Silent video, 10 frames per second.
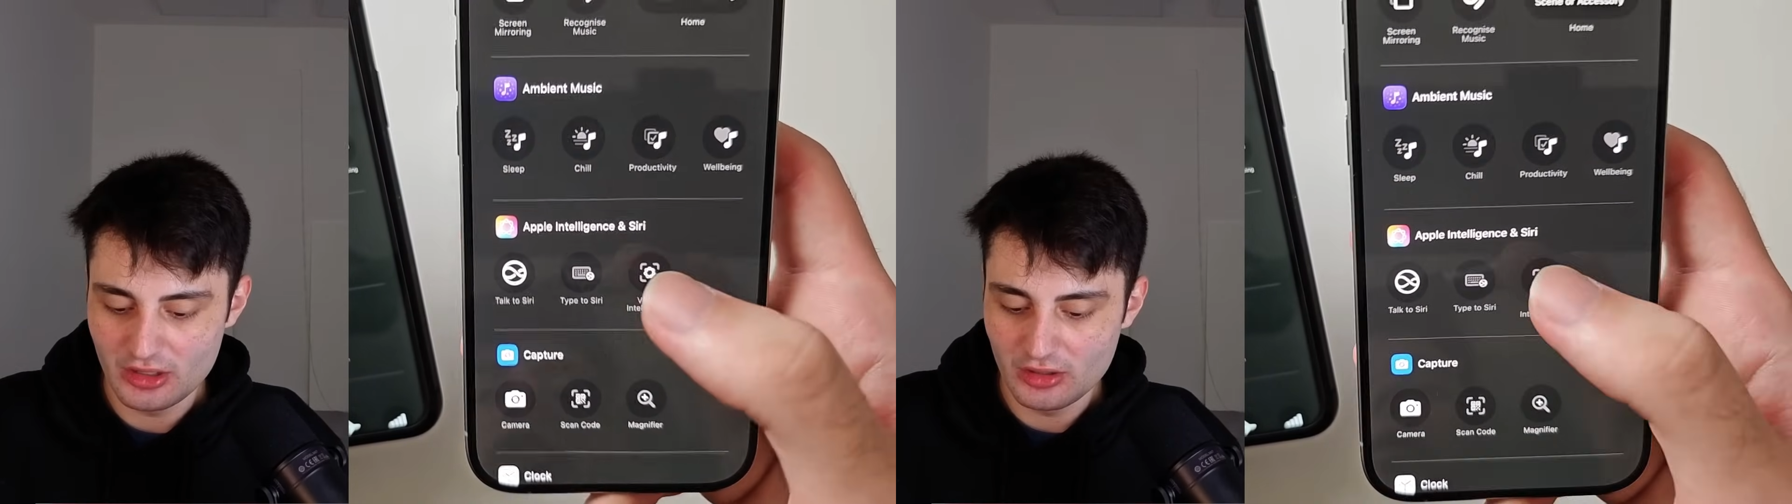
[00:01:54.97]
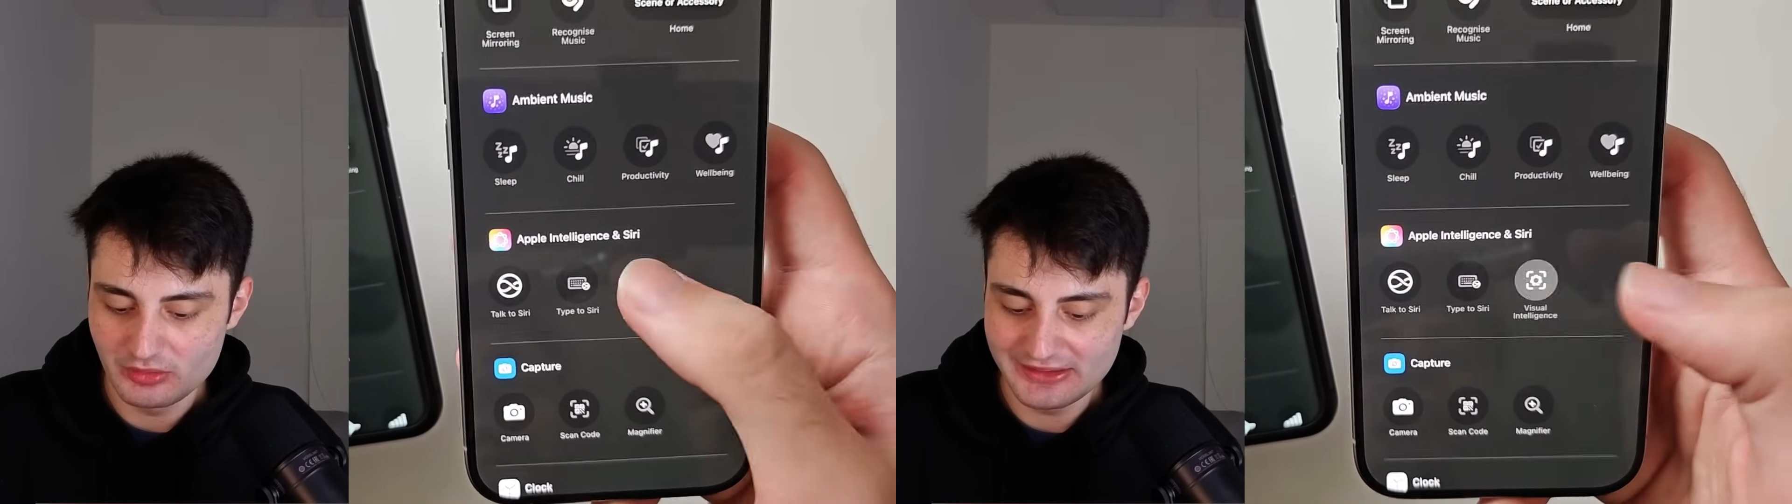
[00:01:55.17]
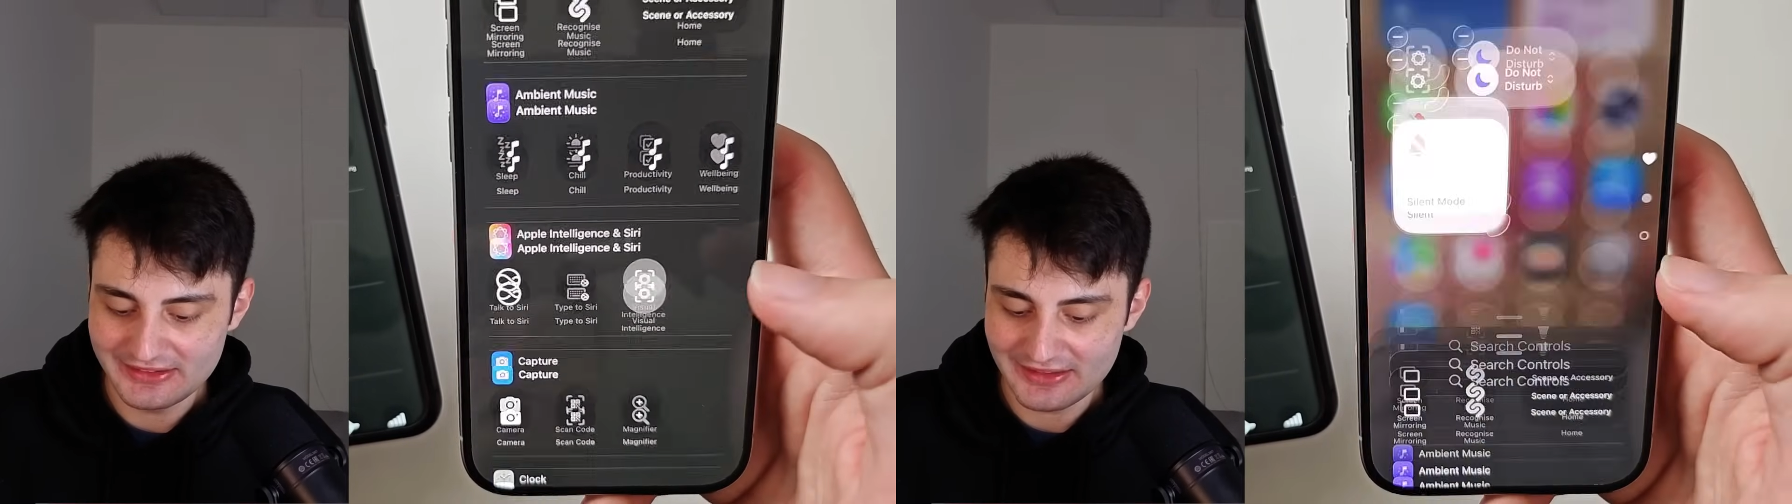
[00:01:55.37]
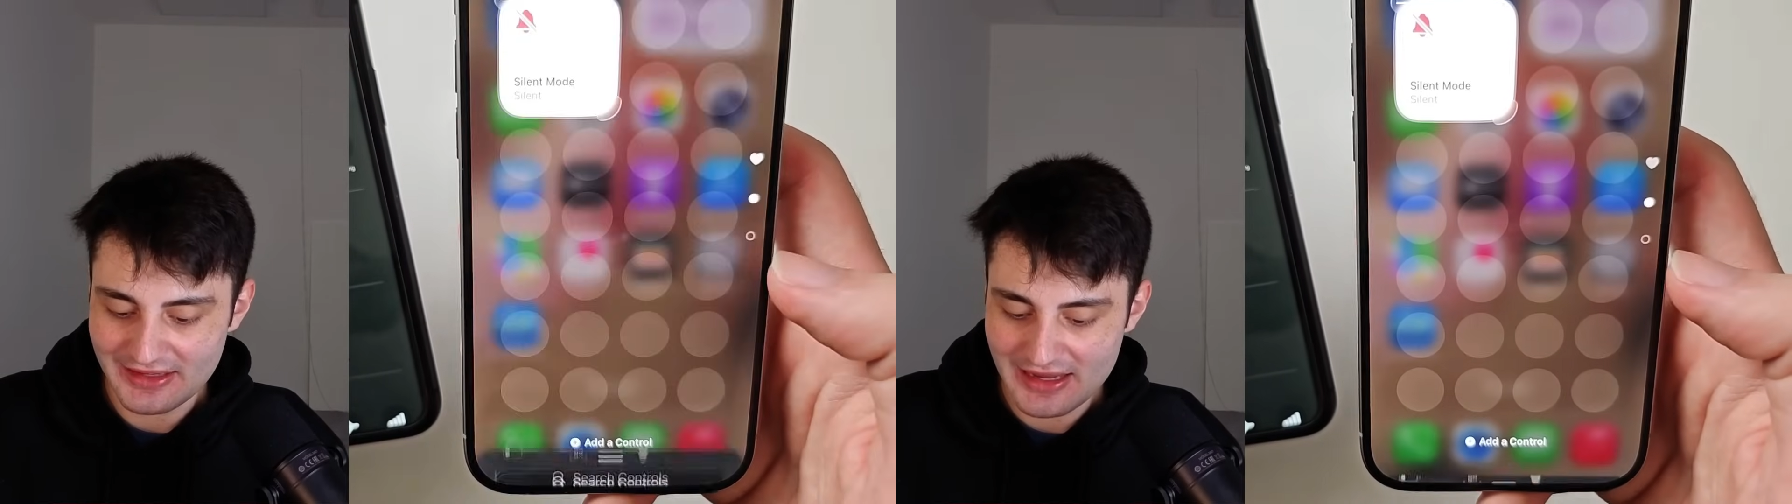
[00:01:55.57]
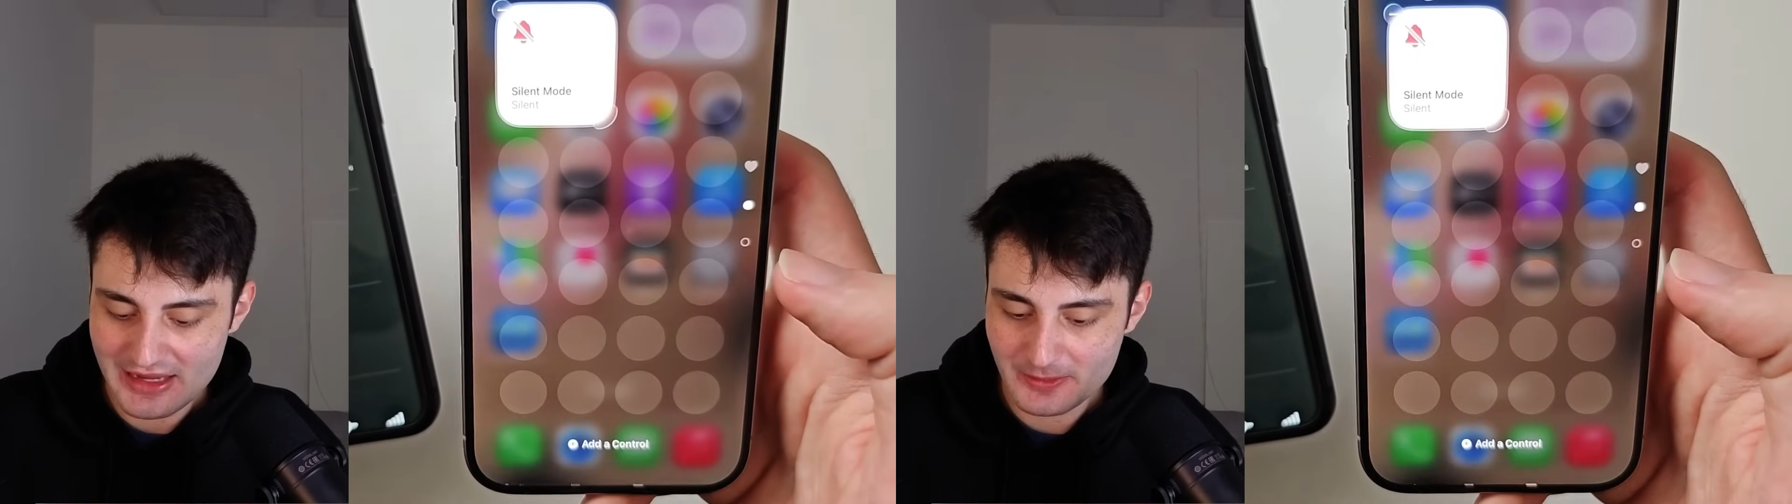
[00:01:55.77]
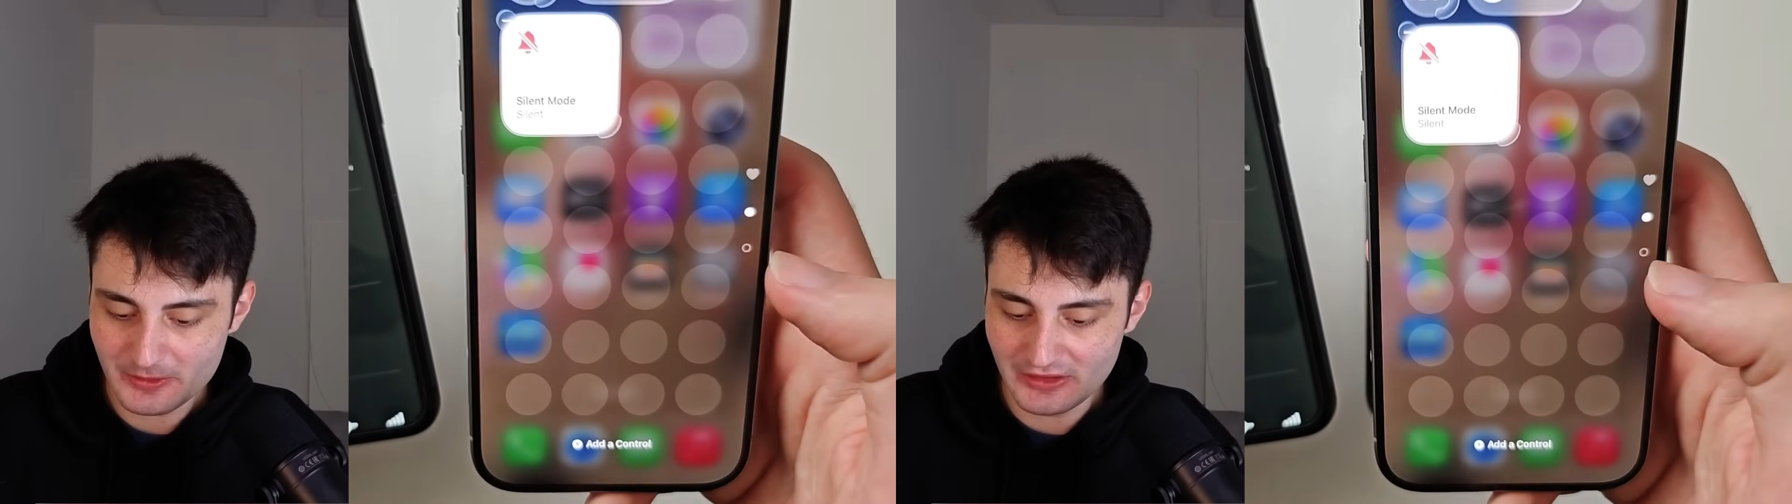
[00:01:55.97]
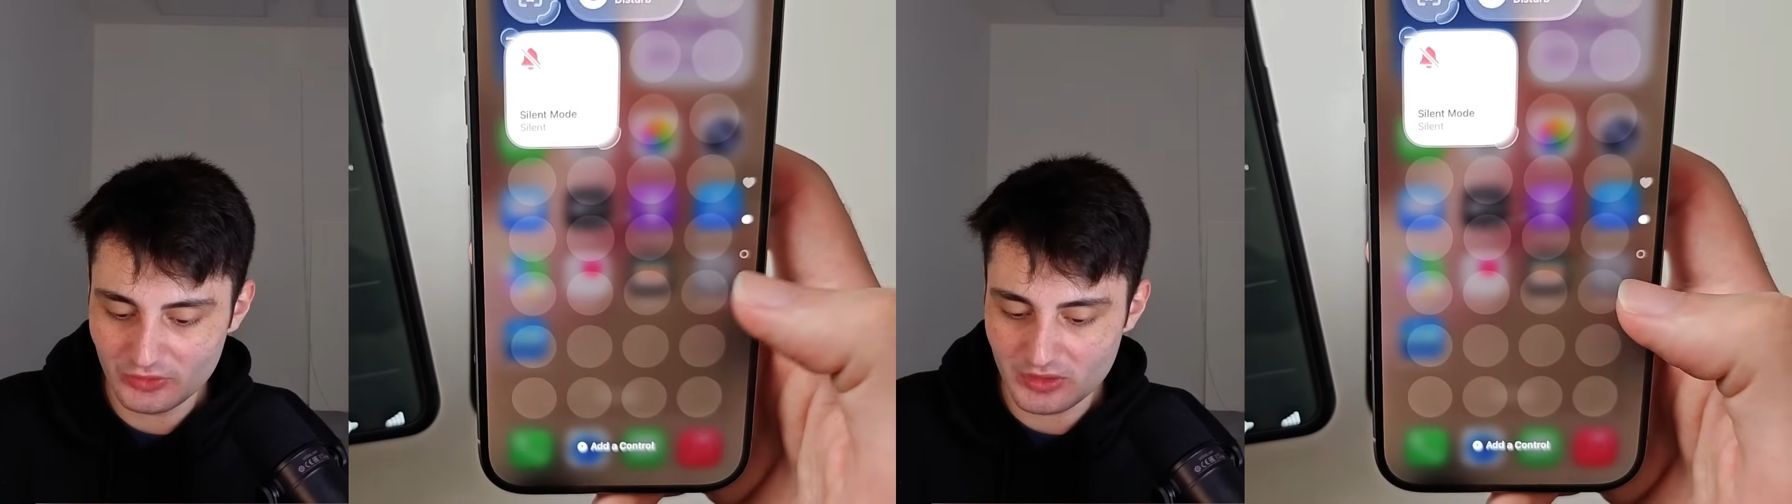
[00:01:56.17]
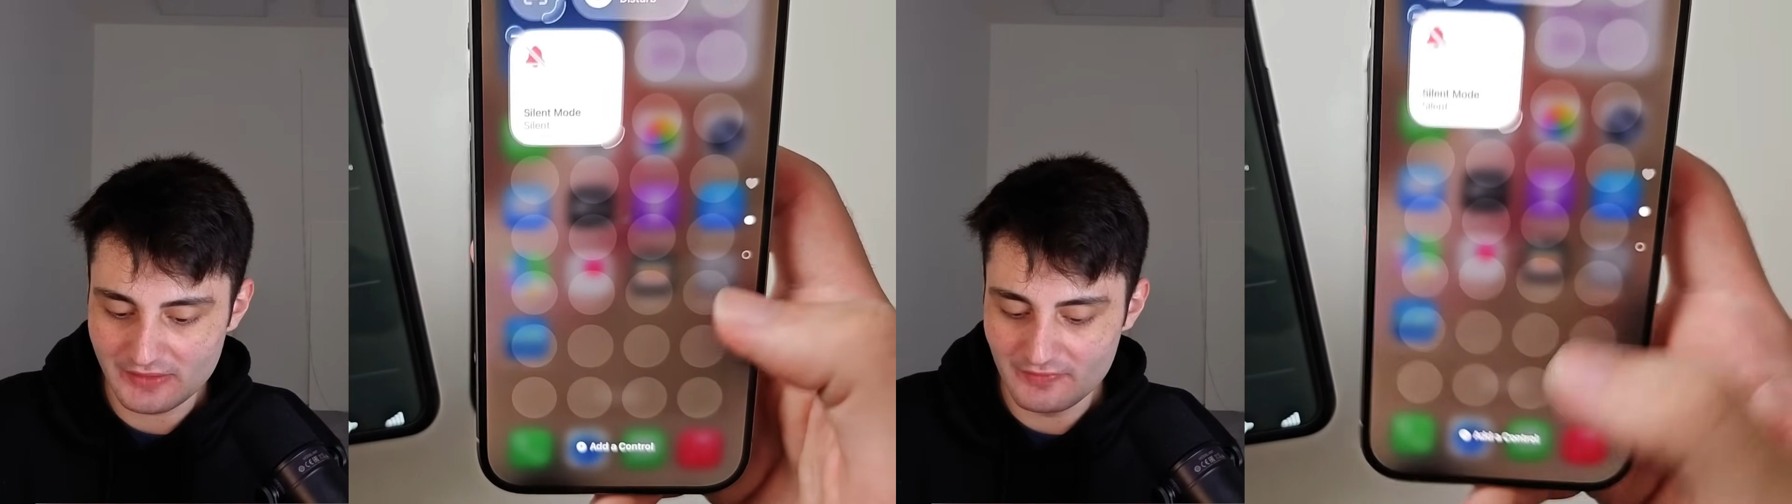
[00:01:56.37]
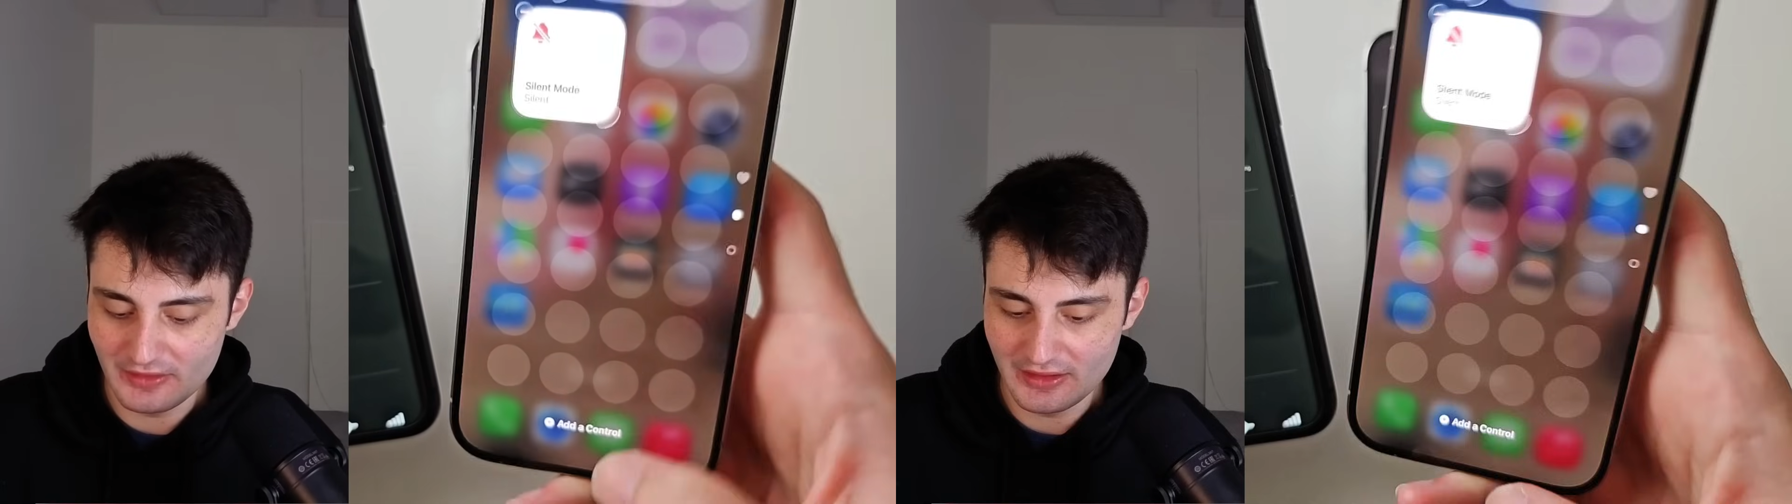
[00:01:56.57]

We just tap on this one